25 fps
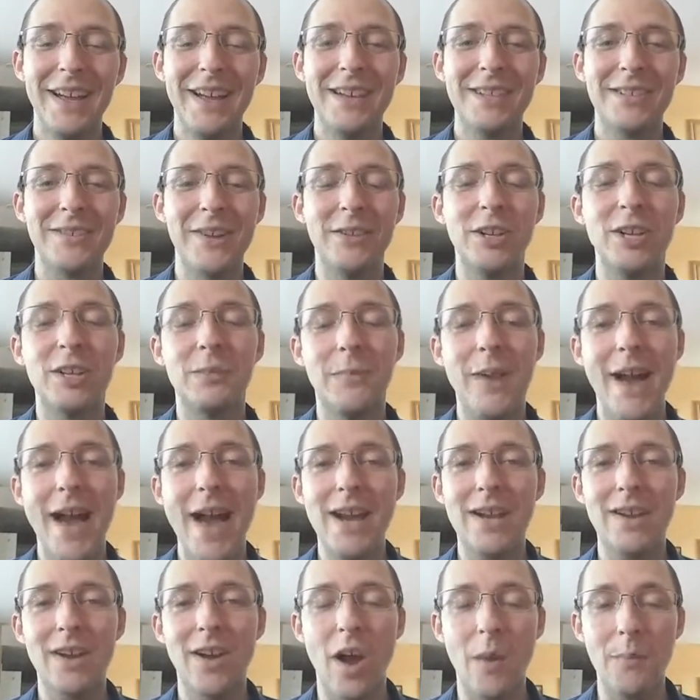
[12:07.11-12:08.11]
So I looked
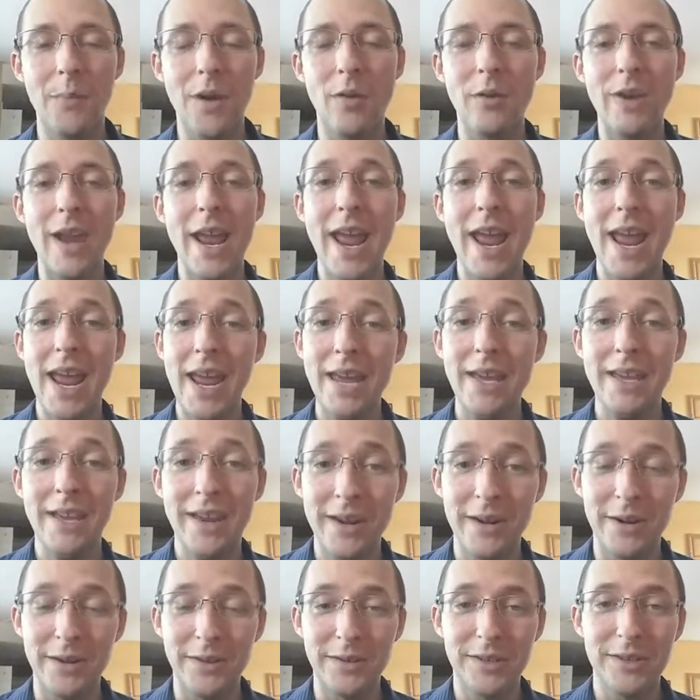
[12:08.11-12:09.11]
back about 8
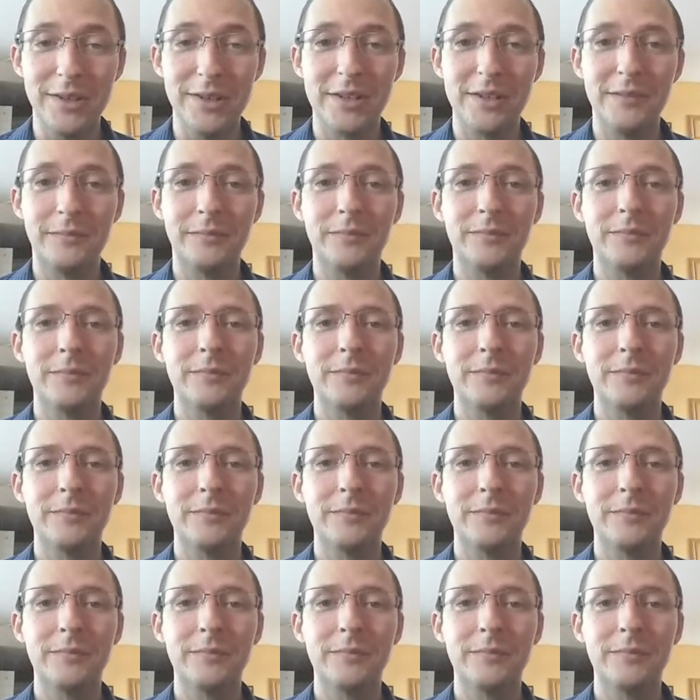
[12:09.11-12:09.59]
years